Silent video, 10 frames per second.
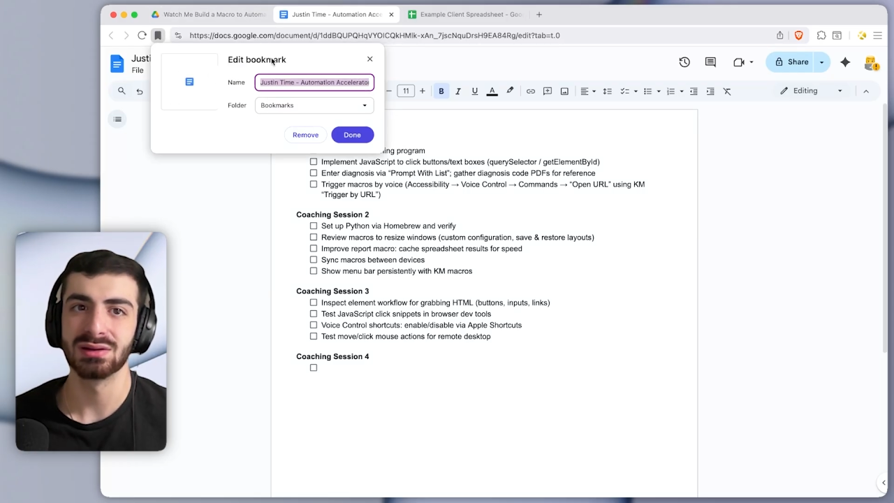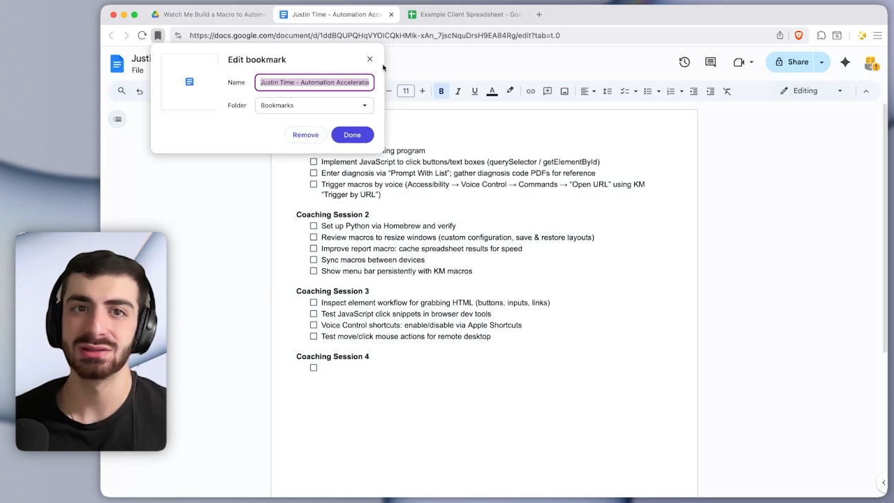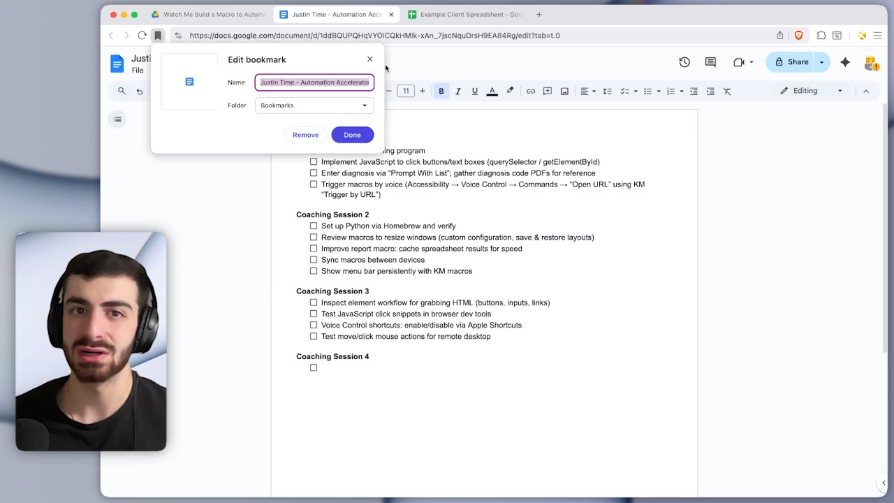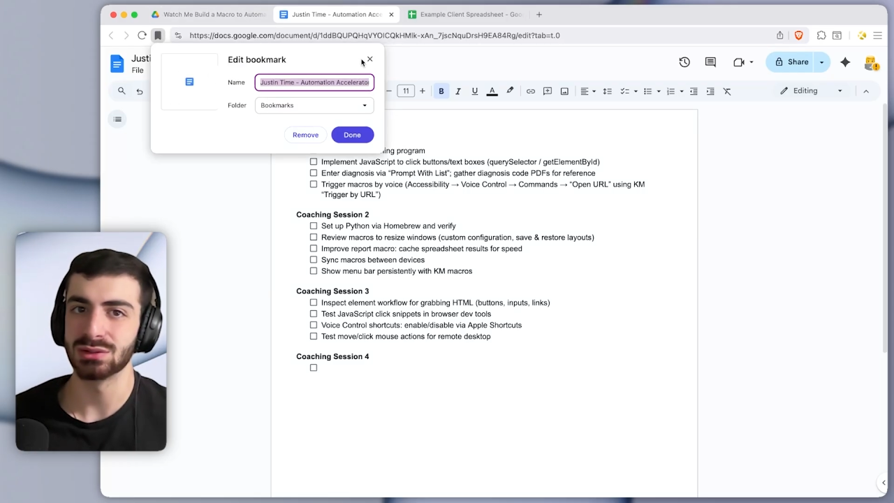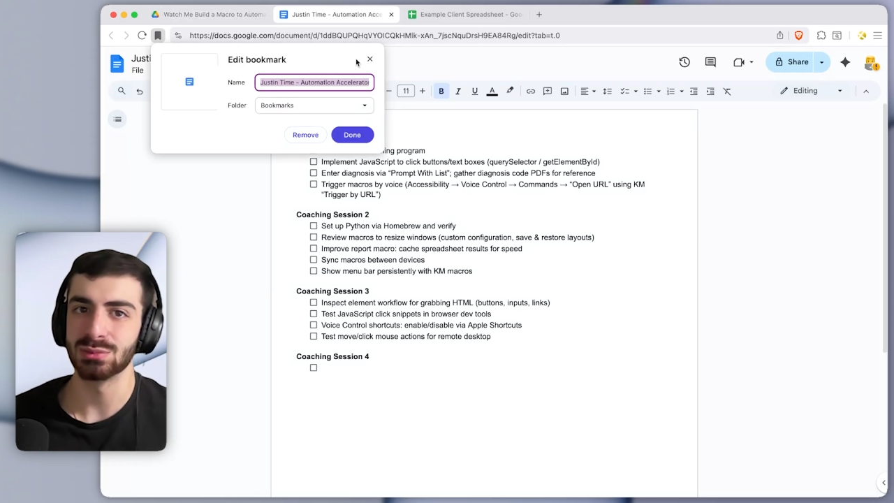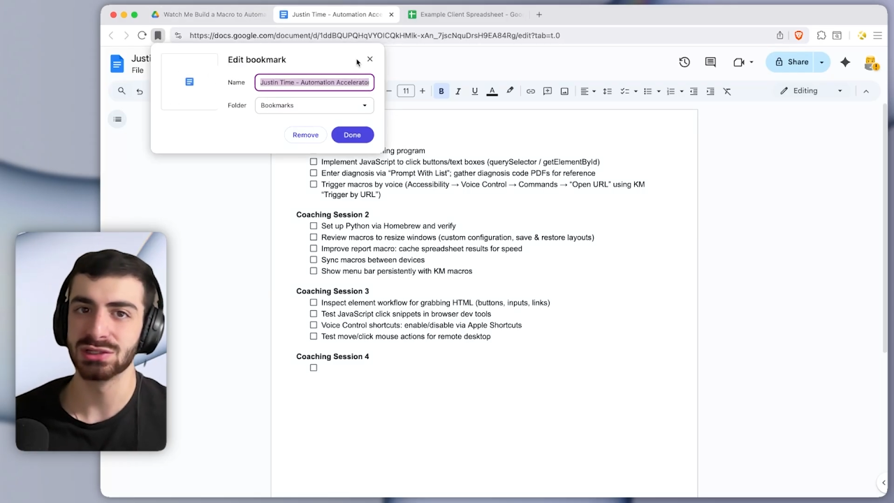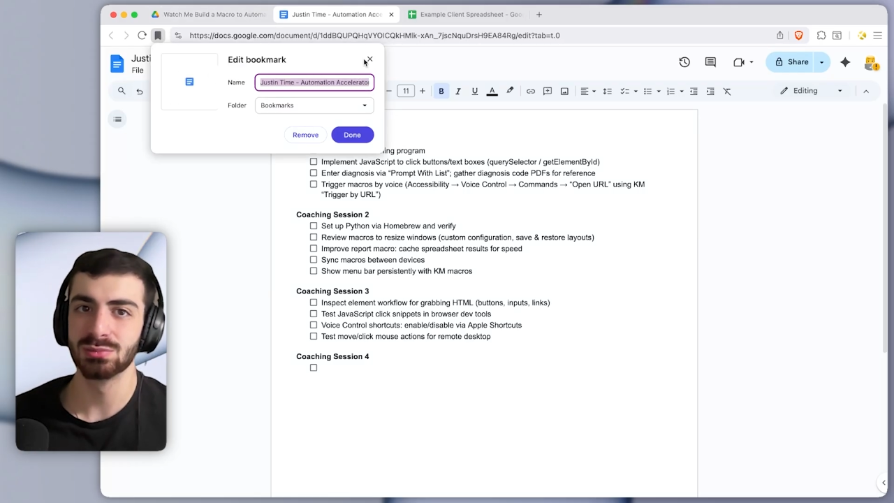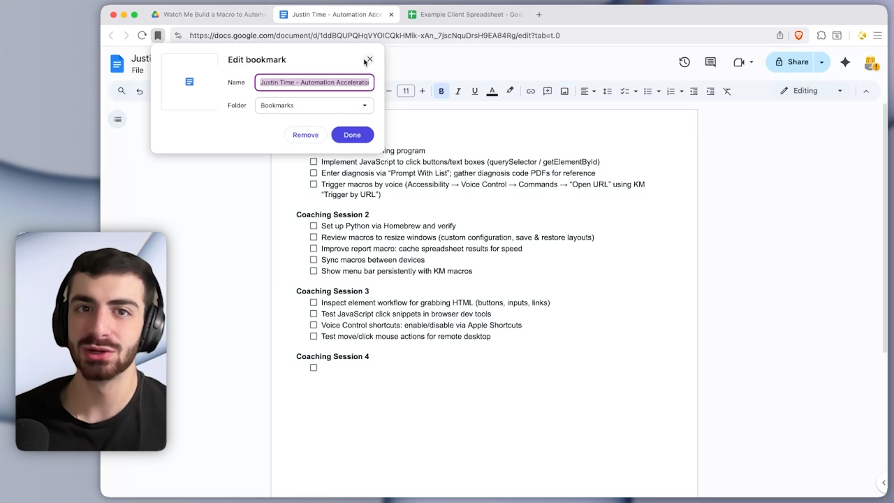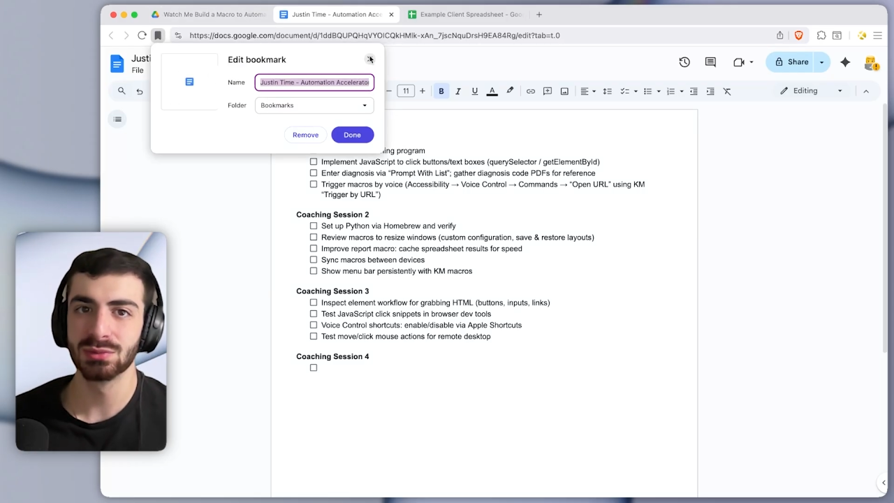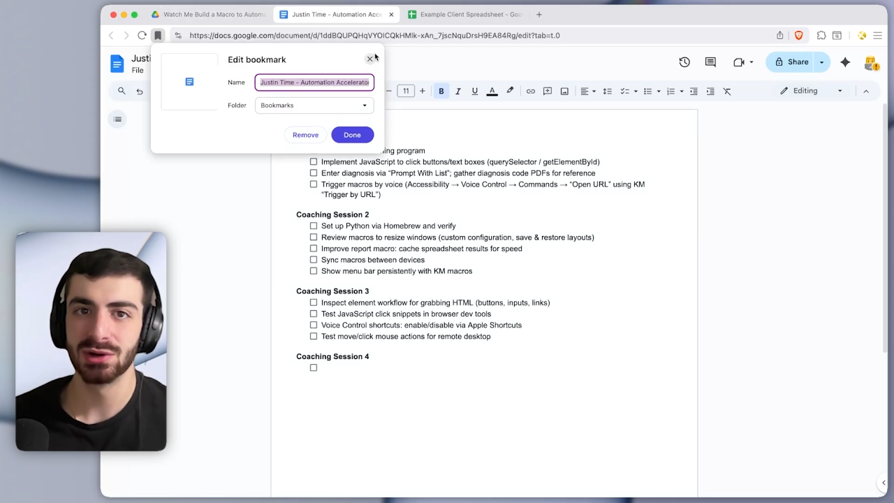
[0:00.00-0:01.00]
documents
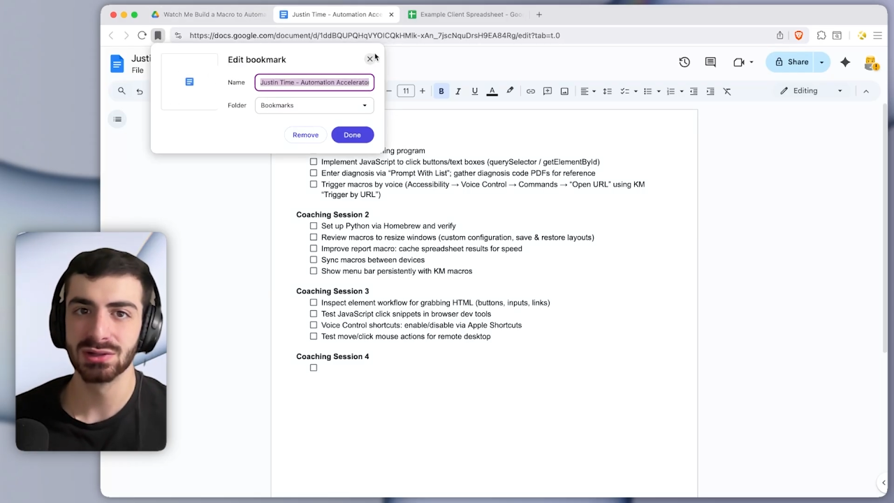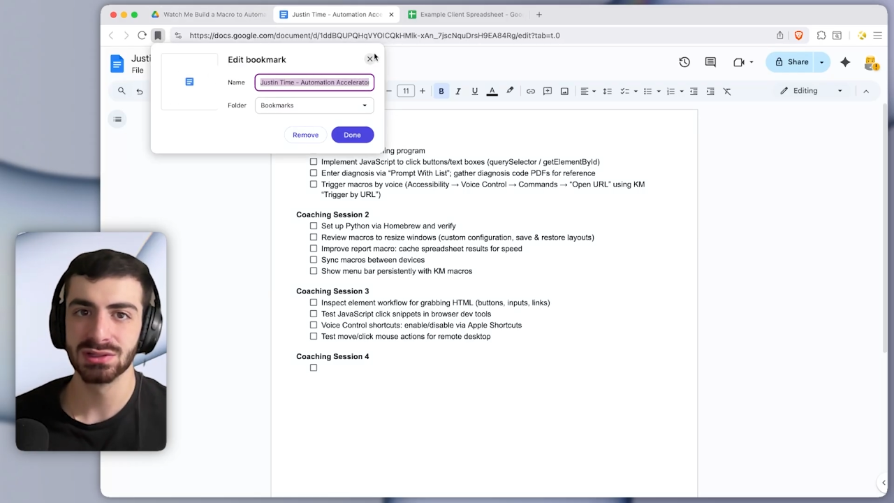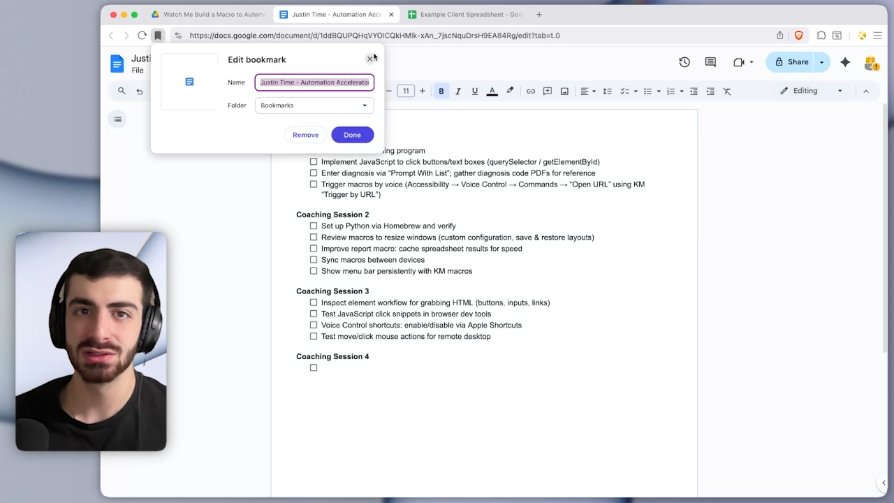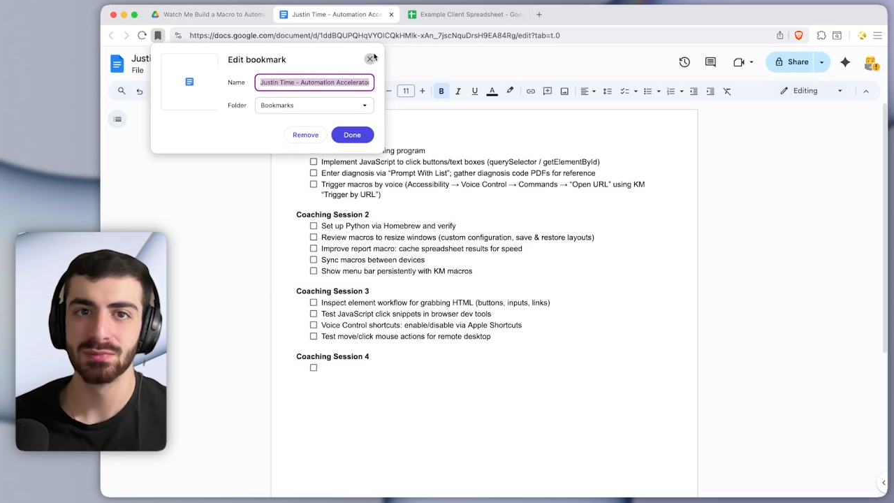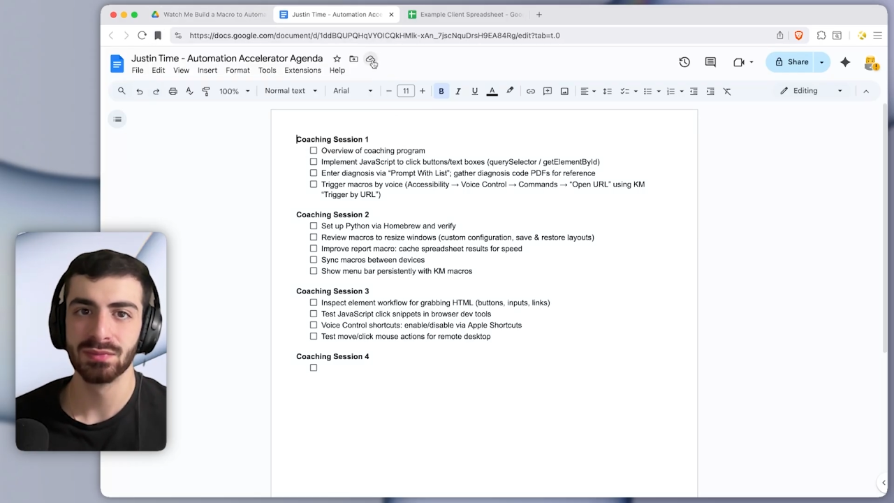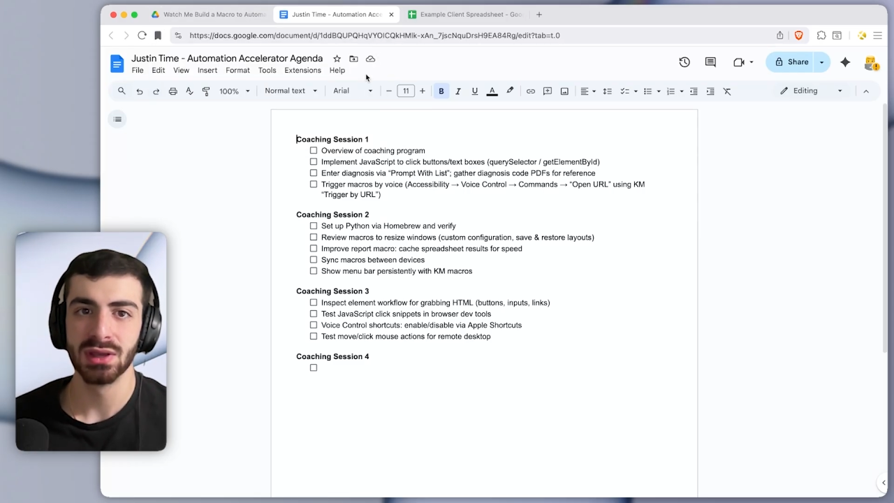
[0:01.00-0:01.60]
bookmarked.